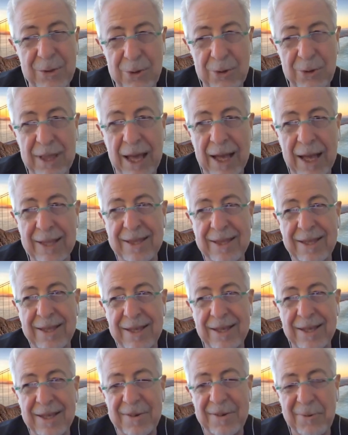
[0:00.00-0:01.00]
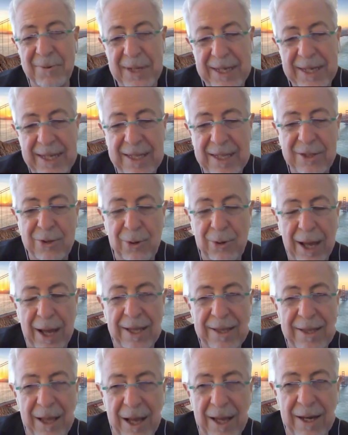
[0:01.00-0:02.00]
do that, we need to
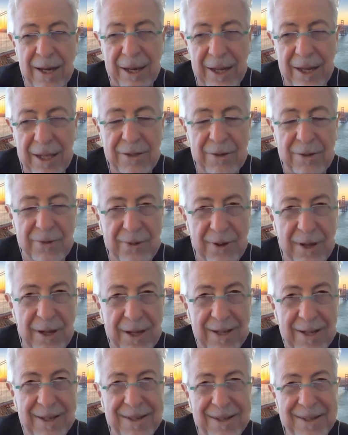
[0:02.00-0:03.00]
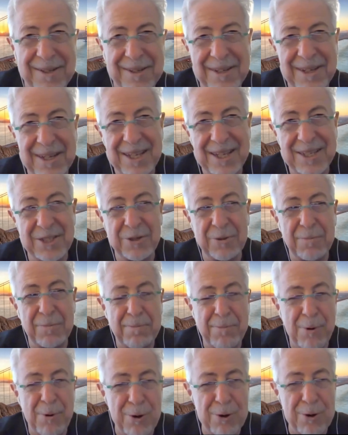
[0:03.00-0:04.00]
add a lot of
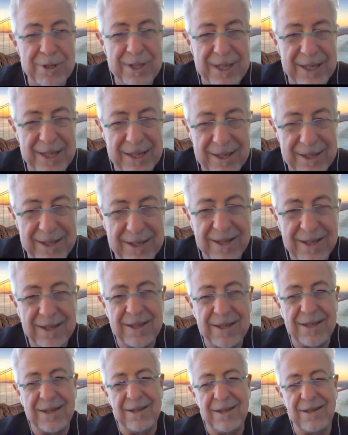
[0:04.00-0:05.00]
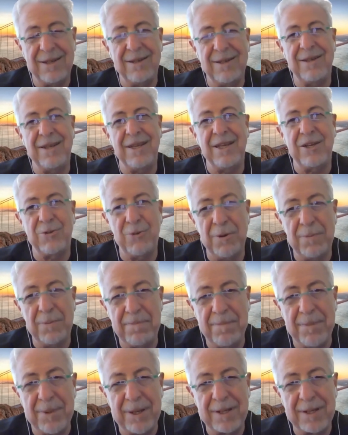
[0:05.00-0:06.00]
supporting
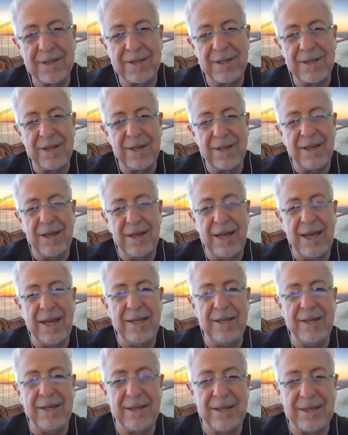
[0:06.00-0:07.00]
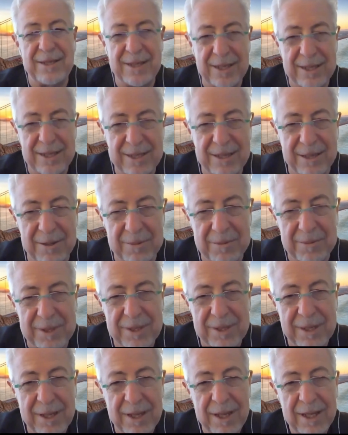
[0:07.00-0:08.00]
equipment and
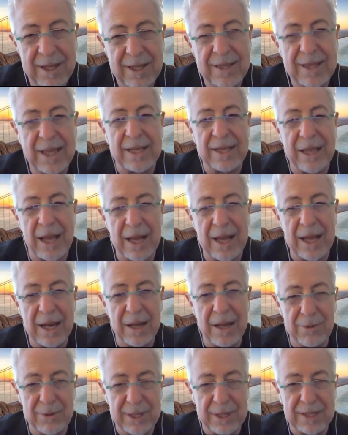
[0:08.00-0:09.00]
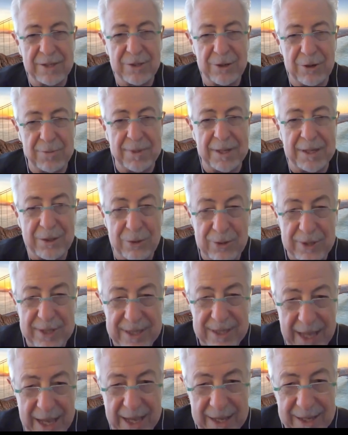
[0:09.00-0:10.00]
systems that allow this robot to
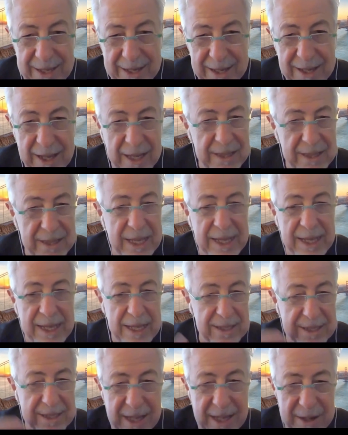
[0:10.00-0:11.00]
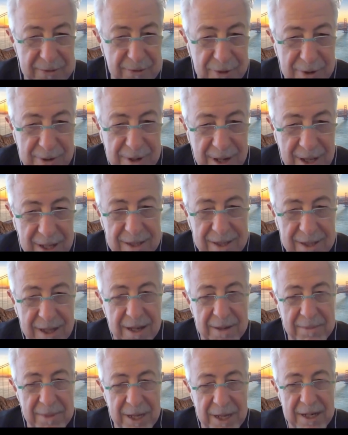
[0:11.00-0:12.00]
stay, and they can stay for a long
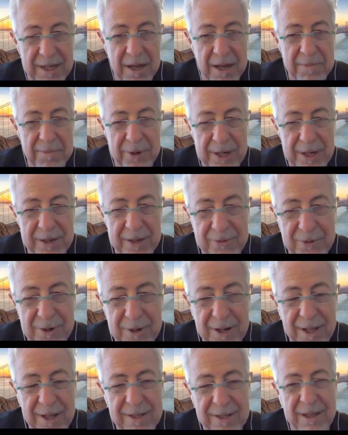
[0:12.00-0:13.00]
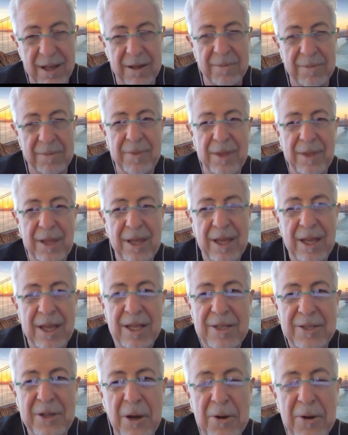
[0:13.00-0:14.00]
time and operate for a long time.
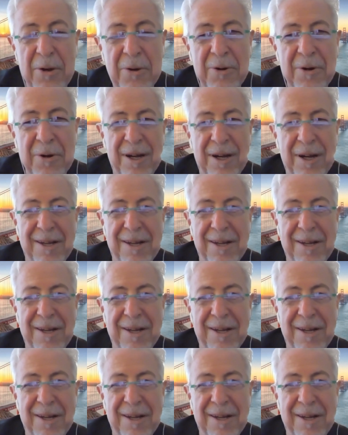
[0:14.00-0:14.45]
So